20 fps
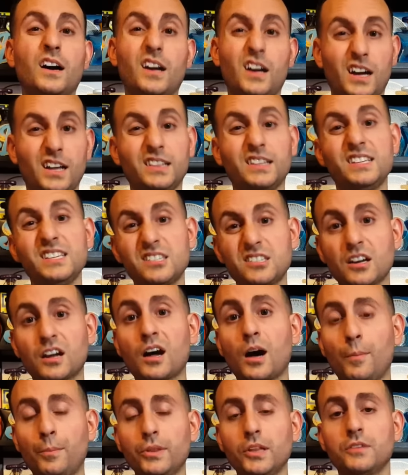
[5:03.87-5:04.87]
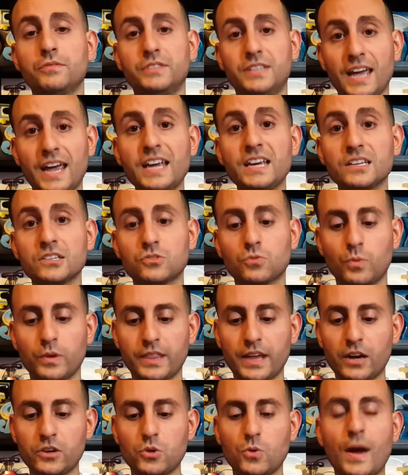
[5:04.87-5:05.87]
at least a couple of days
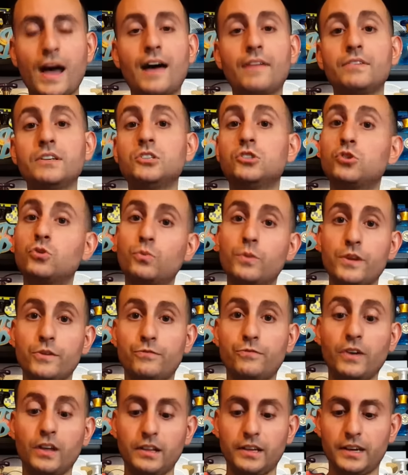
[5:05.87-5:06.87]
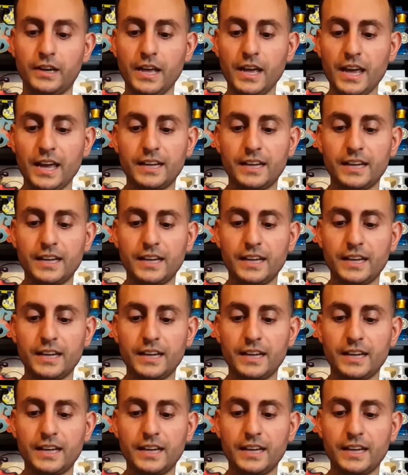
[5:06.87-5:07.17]
without you having to refill it.